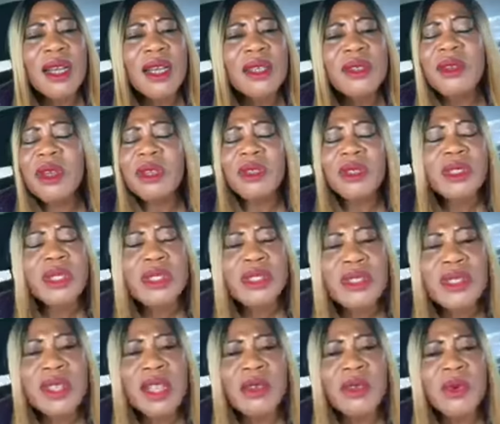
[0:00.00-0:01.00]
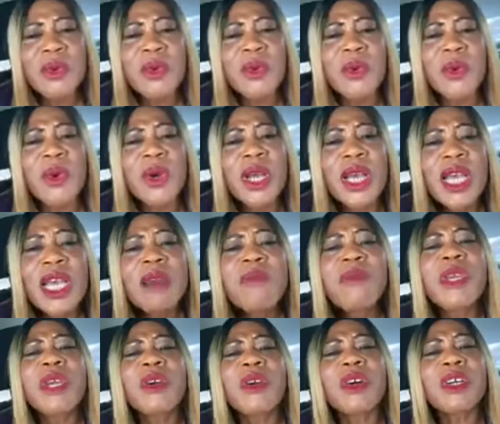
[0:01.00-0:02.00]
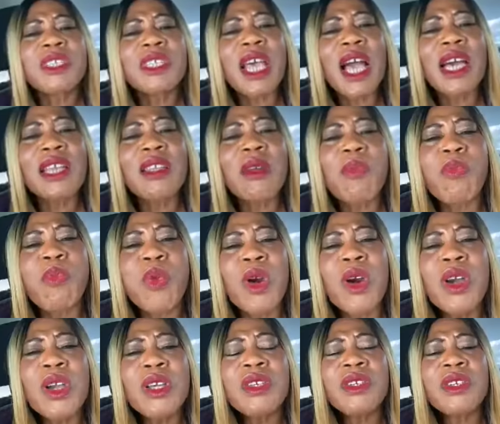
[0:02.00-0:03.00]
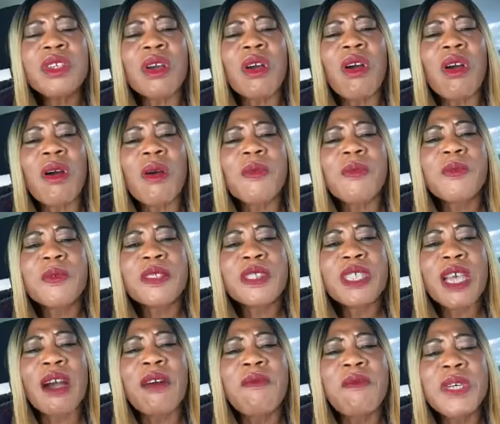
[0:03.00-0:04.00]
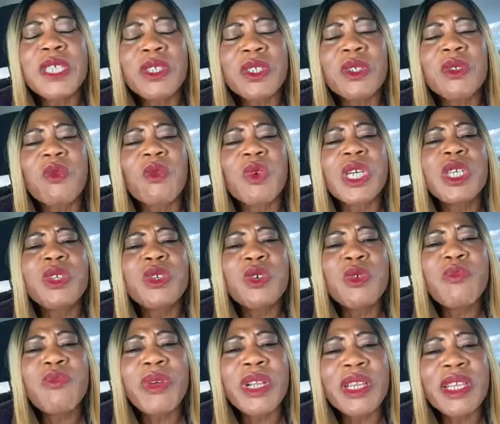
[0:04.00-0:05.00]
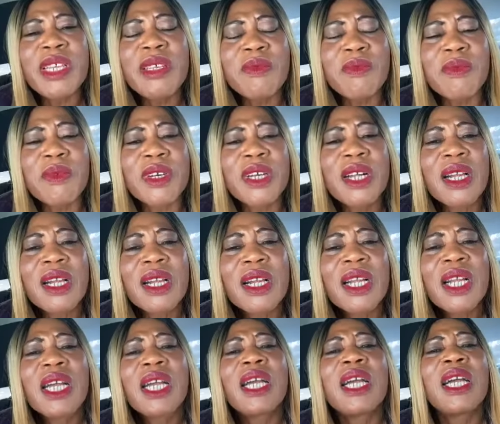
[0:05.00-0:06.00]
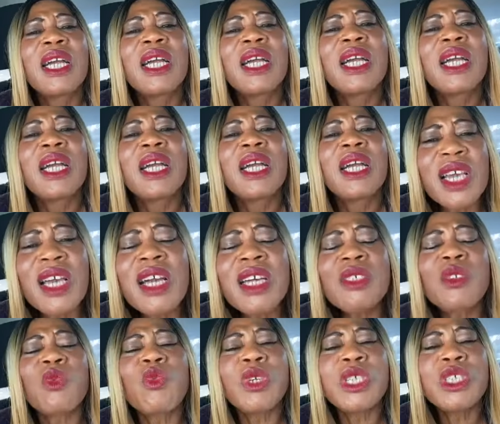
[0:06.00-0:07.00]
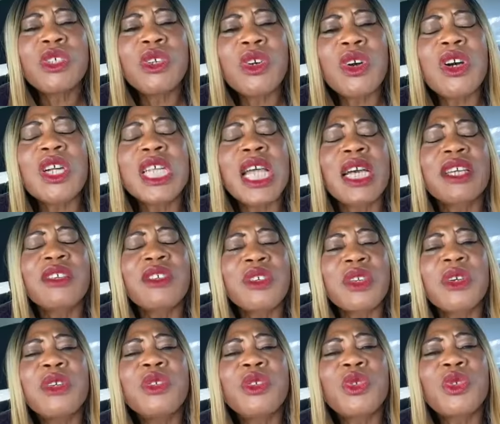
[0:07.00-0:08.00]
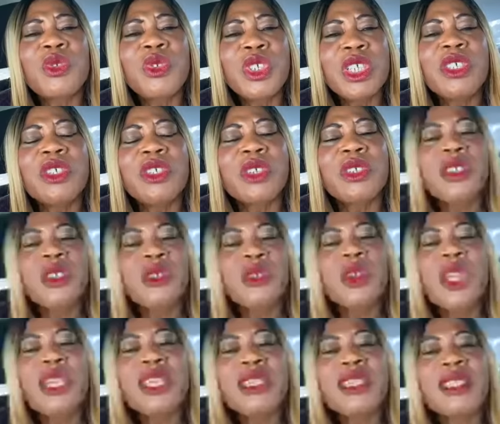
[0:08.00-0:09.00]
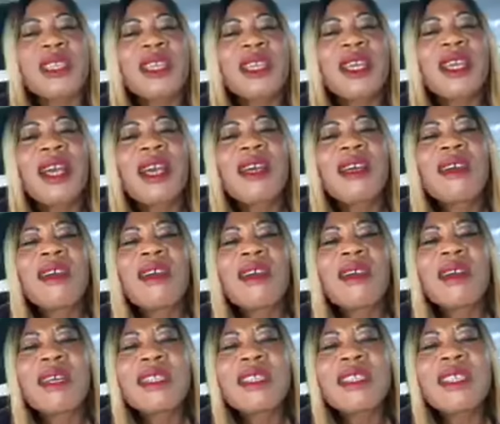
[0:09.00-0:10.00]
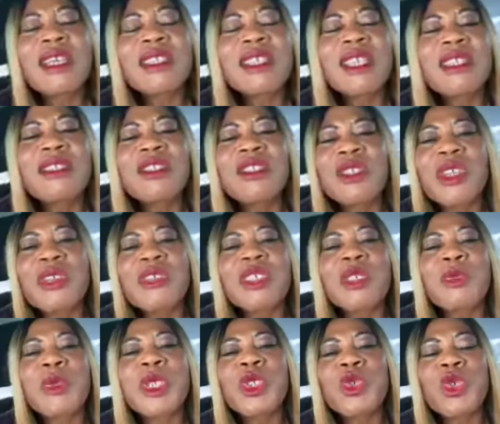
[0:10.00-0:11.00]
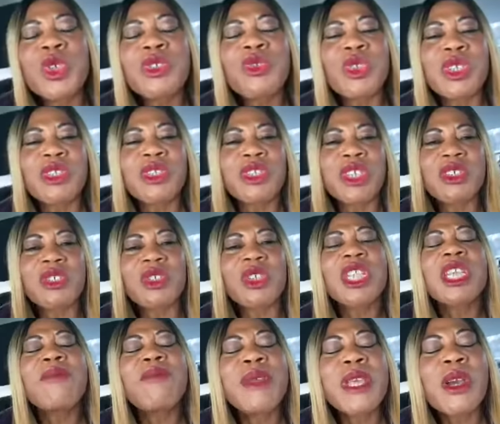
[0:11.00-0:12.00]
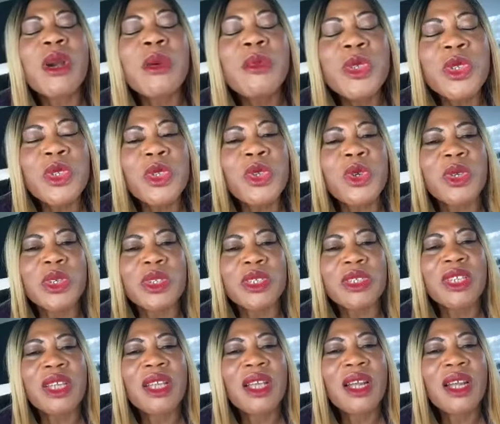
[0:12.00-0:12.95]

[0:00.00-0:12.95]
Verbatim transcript: You are not a sinner, no, no. Because at the point of salvation, when you believe, that which God has done through Jesus Christ there's a spiritual transaction, it becomes yours.